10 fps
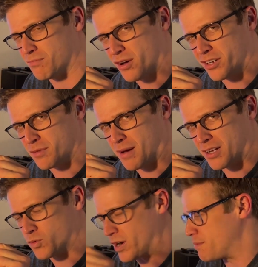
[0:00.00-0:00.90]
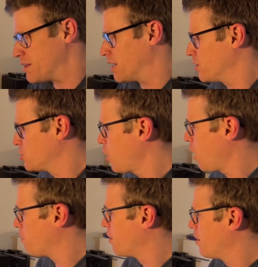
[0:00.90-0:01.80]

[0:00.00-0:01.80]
minus about 20 mil at the top,